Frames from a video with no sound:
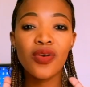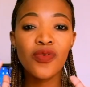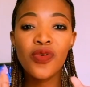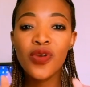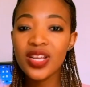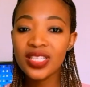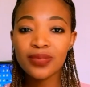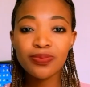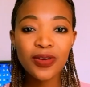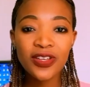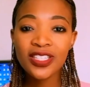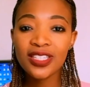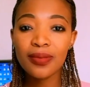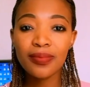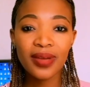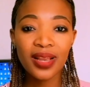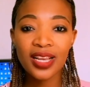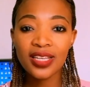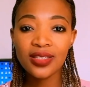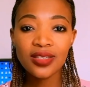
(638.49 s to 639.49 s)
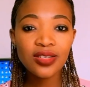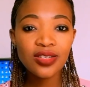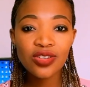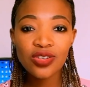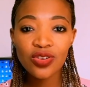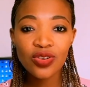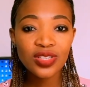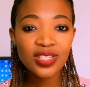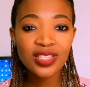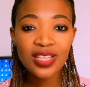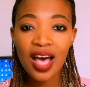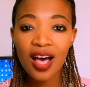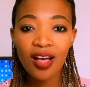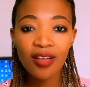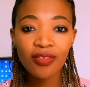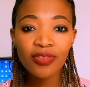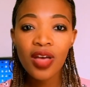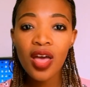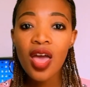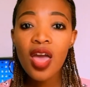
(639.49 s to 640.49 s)
responsibility to
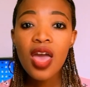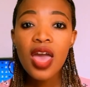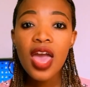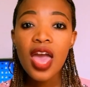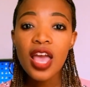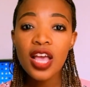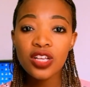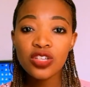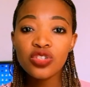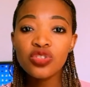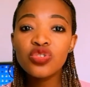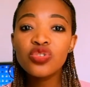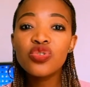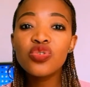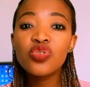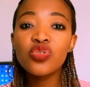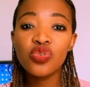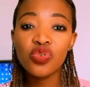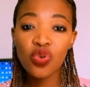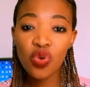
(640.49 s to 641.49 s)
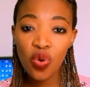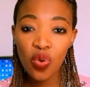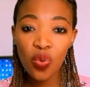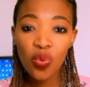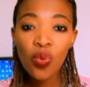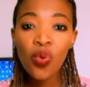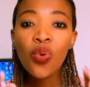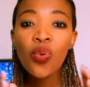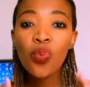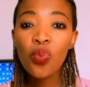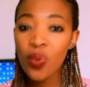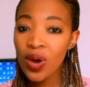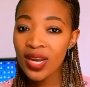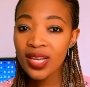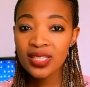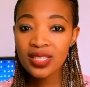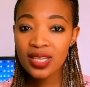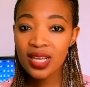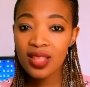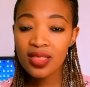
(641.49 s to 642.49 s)
yourself is to know what
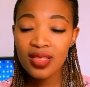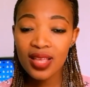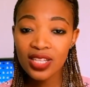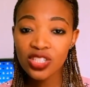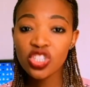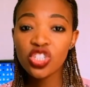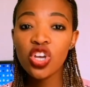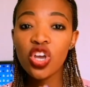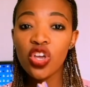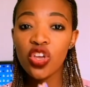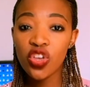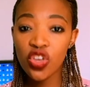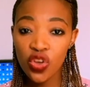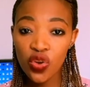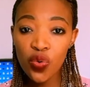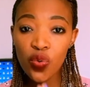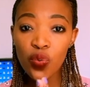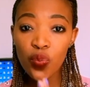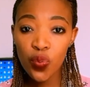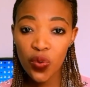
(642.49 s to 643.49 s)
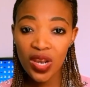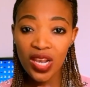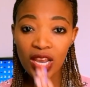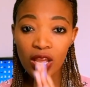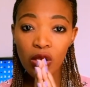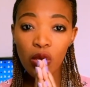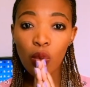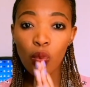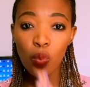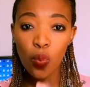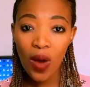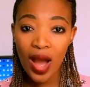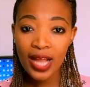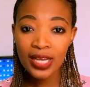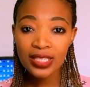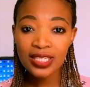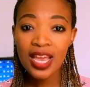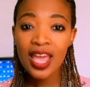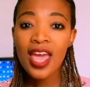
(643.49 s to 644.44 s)
is it that you really want.